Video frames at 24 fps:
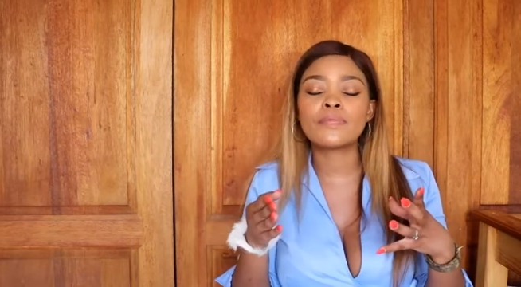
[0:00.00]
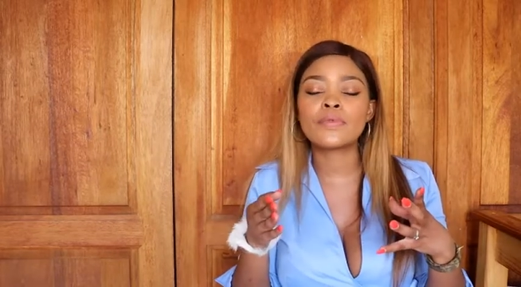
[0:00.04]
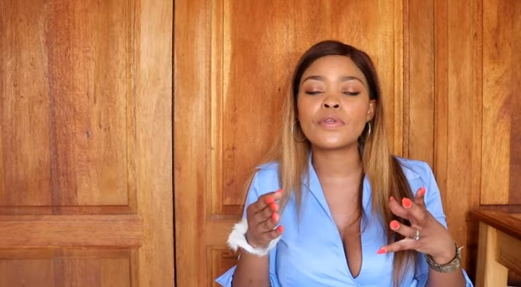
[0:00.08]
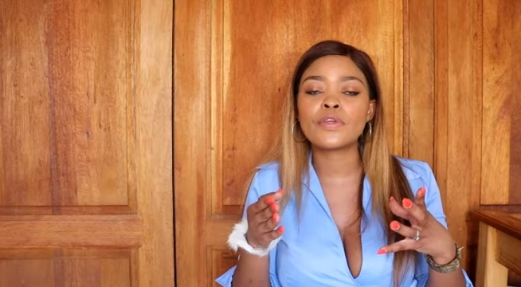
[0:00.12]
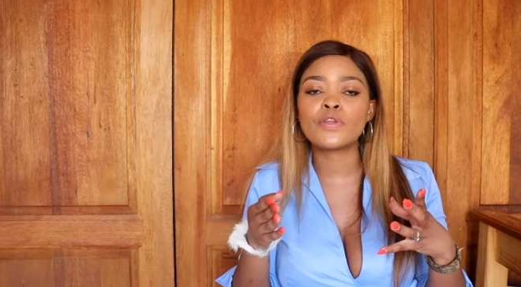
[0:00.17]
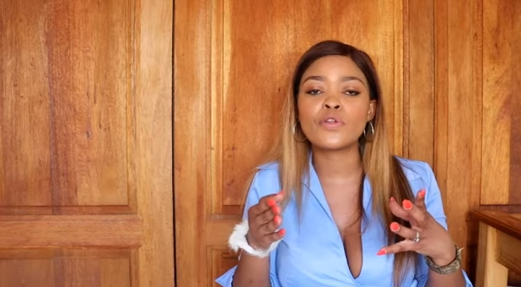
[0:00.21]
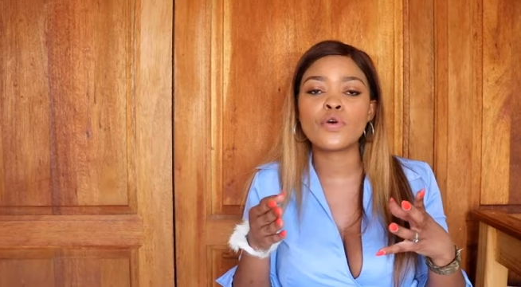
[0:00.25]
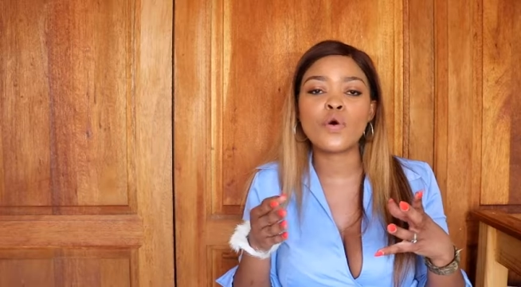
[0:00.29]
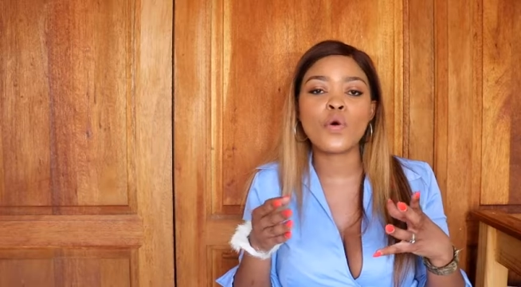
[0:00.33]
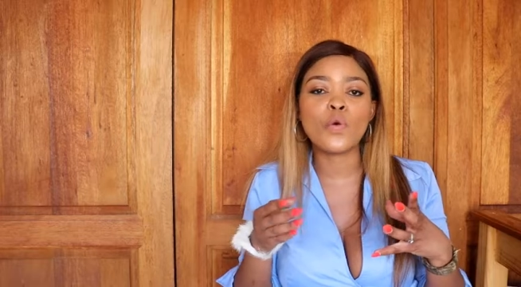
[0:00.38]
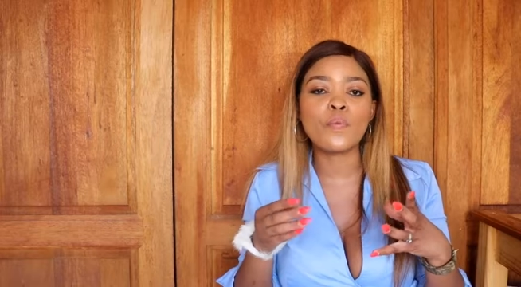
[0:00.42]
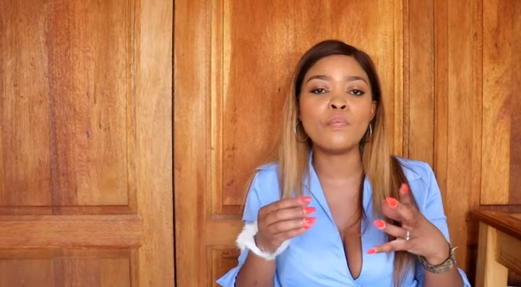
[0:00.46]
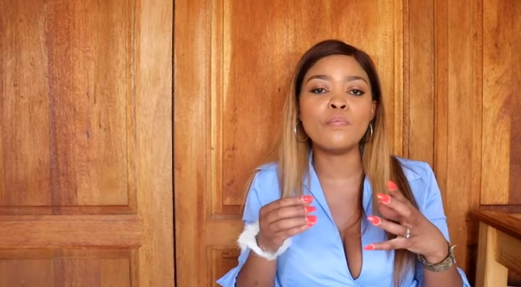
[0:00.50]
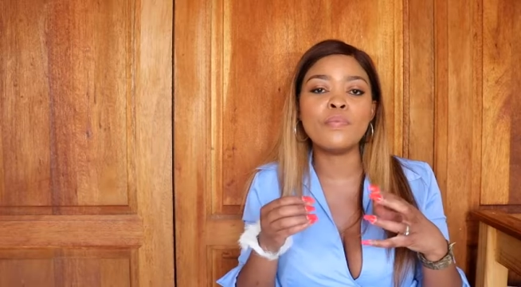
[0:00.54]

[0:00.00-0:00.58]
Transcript: you know,